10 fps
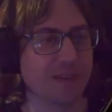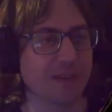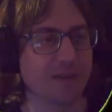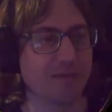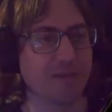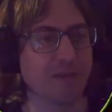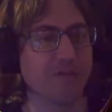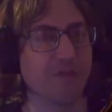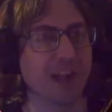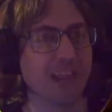We're
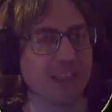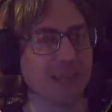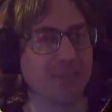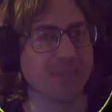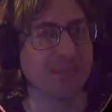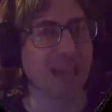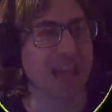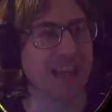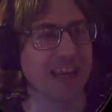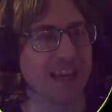on random
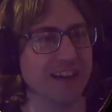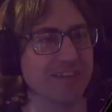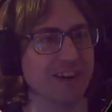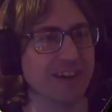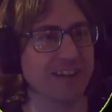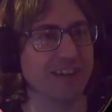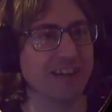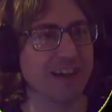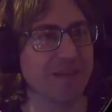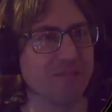day here, right?
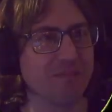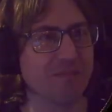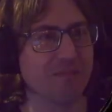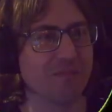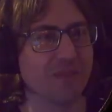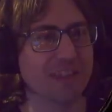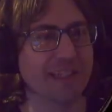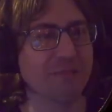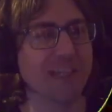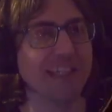For
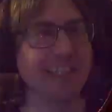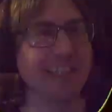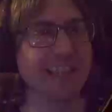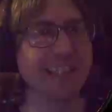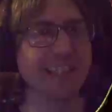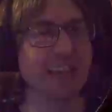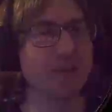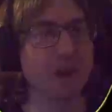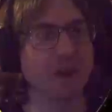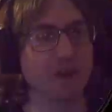some reason, there's a set
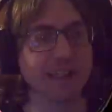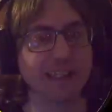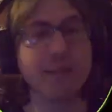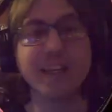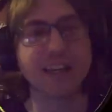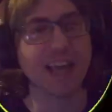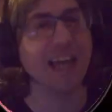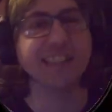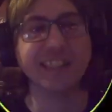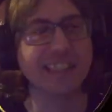of lungs. I mean, I
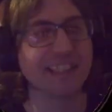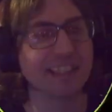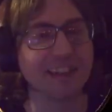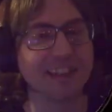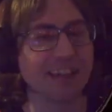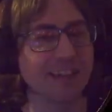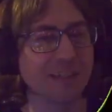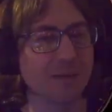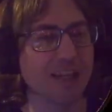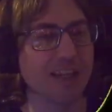guess this turns out
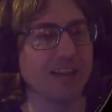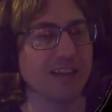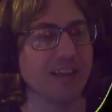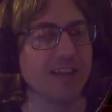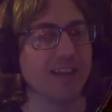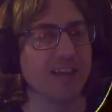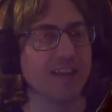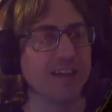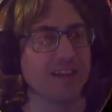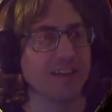to be
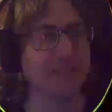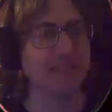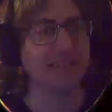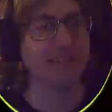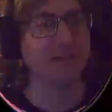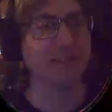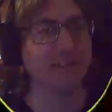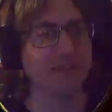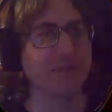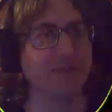sort
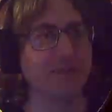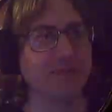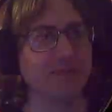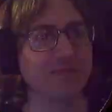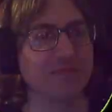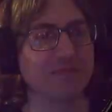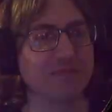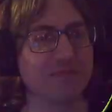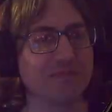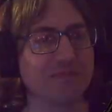of
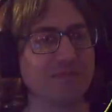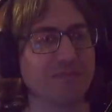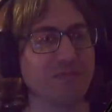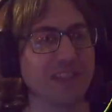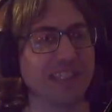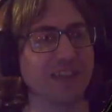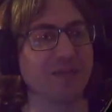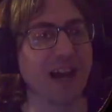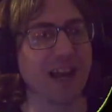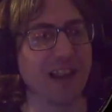fitting
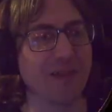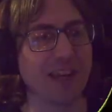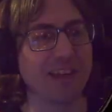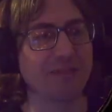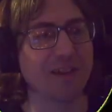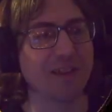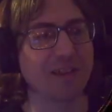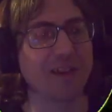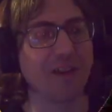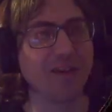for Halloween with
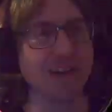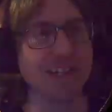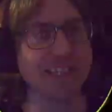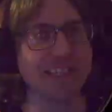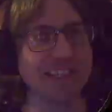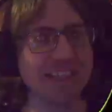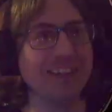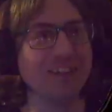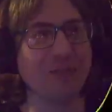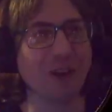lungs
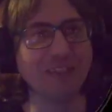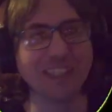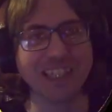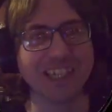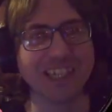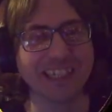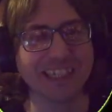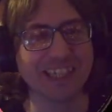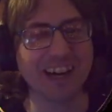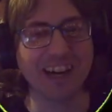floating in the
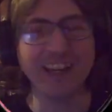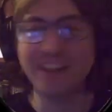sky.